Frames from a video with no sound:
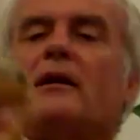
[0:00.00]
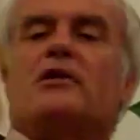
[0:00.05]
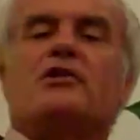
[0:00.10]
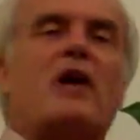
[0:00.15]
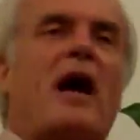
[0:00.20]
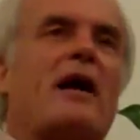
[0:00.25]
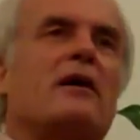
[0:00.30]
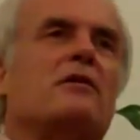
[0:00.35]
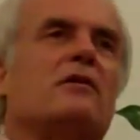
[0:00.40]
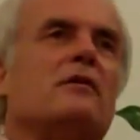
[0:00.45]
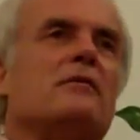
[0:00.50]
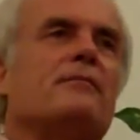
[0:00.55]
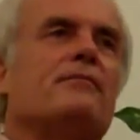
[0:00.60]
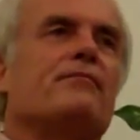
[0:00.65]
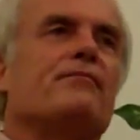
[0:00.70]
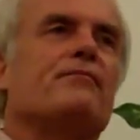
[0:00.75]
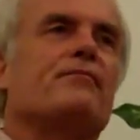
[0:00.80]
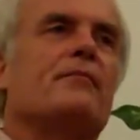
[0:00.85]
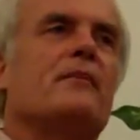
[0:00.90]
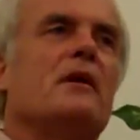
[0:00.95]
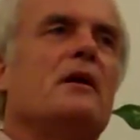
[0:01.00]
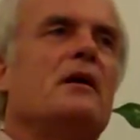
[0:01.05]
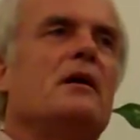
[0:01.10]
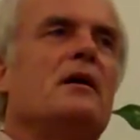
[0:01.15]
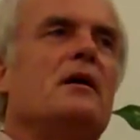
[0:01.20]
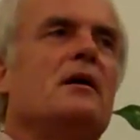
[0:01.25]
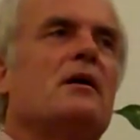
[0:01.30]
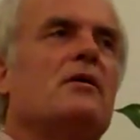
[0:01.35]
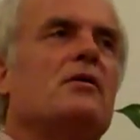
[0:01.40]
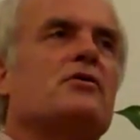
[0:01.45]
a jackal.
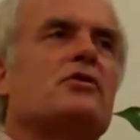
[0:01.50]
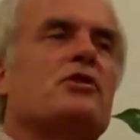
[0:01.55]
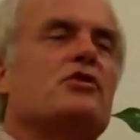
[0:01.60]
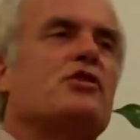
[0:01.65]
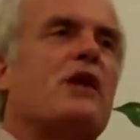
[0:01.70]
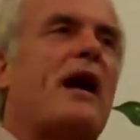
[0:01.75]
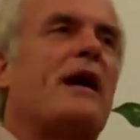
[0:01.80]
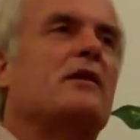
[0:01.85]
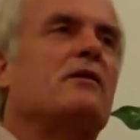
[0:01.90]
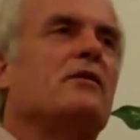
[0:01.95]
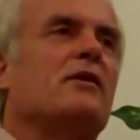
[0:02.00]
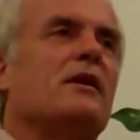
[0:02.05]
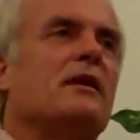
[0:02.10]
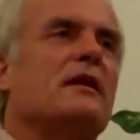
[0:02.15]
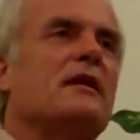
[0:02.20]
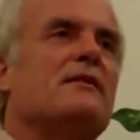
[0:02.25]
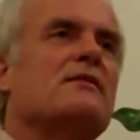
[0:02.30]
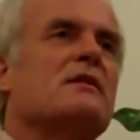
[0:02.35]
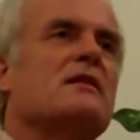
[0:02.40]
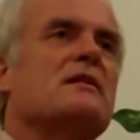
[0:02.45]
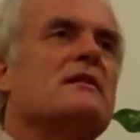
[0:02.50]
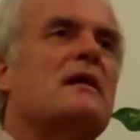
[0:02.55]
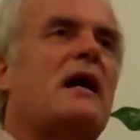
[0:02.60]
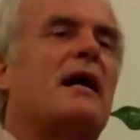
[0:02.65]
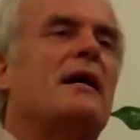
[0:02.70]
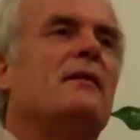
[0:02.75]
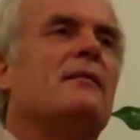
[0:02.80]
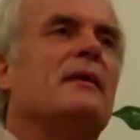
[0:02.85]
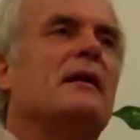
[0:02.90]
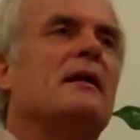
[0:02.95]
There's a jackal that lives
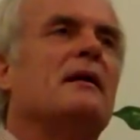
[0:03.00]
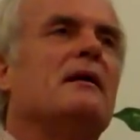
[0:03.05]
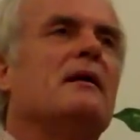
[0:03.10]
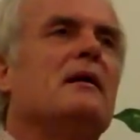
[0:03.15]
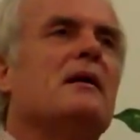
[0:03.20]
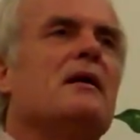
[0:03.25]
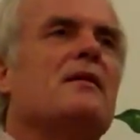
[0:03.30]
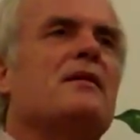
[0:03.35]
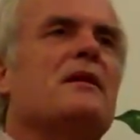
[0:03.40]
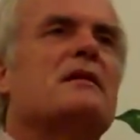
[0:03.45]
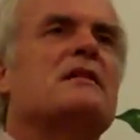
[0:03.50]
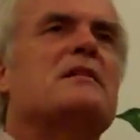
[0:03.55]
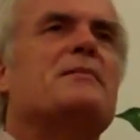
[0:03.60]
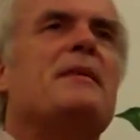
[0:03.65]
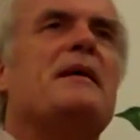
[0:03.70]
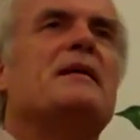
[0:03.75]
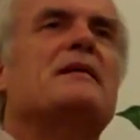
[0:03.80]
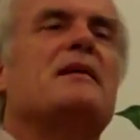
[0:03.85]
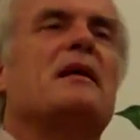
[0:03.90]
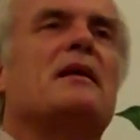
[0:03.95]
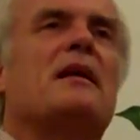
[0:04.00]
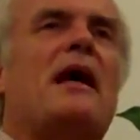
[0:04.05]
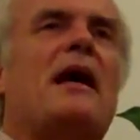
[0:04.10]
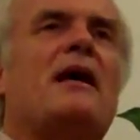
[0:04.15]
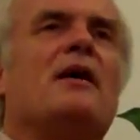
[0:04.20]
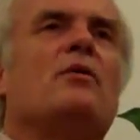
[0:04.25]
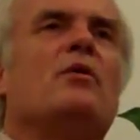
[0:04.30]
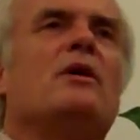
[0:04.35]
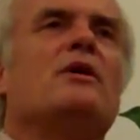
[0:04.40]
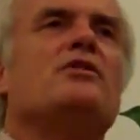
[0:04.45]
inside of me. It speaks a
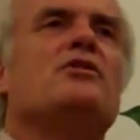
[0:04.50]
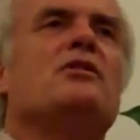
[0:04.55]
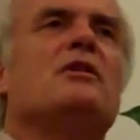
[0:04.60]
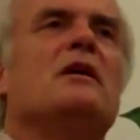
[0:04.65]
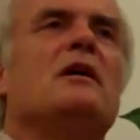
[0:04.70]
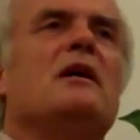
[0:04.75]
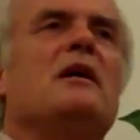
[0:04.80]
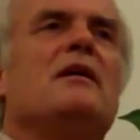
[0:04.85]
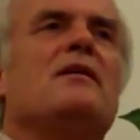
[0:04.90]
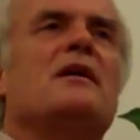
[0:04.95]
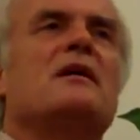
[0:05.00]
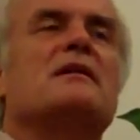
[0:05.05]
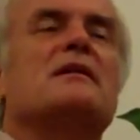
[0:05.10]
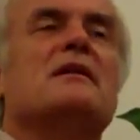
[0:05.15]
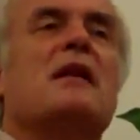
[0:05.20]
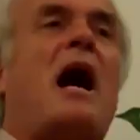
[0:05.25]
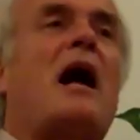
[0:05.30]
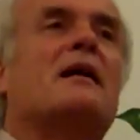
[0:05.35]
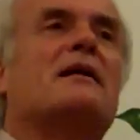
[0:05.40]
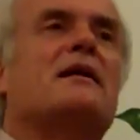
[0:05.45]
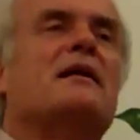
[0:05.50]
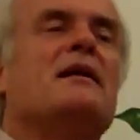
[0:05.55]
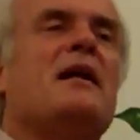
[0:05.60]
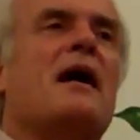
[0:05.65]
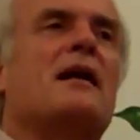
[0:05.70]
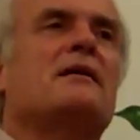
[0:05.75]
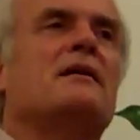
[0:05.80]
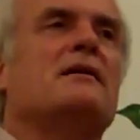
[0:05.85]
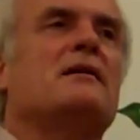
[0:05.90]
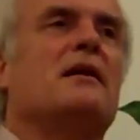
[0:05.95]
language that's not
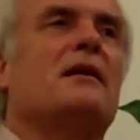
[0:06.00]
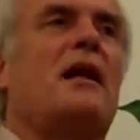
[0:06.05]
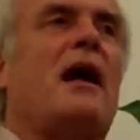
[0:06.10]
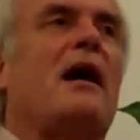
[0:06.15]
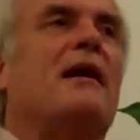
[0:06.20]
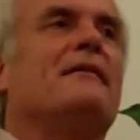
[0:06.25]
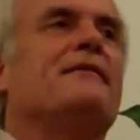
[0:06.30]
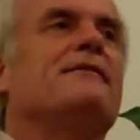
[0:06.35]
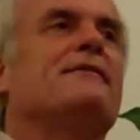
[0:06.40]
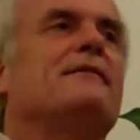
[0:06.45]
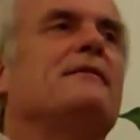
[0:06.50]
connected to life.